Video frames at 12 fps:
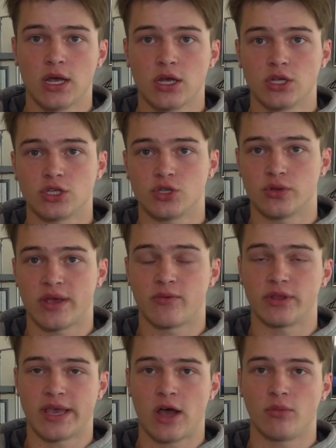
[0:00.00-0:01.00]
So they
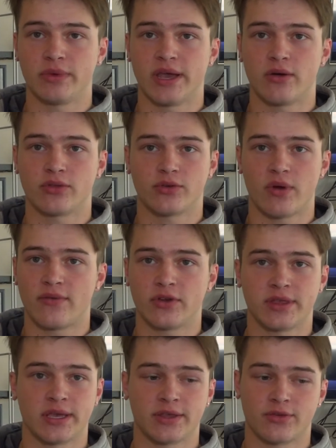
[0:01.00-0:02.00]
really helped me out through
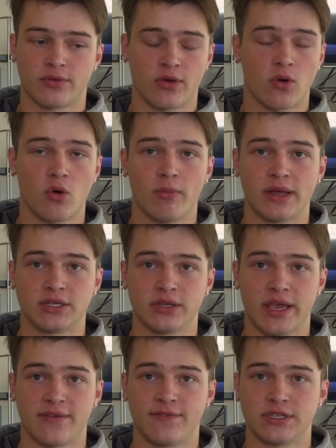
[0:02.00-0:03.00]
everything, through the whole
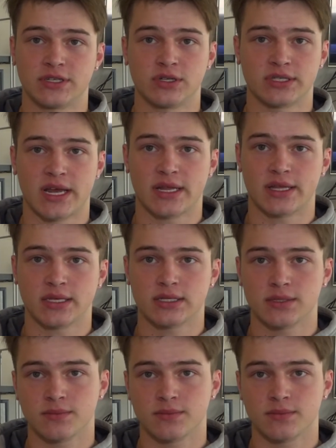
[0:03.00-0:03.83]
mental and physical side of things.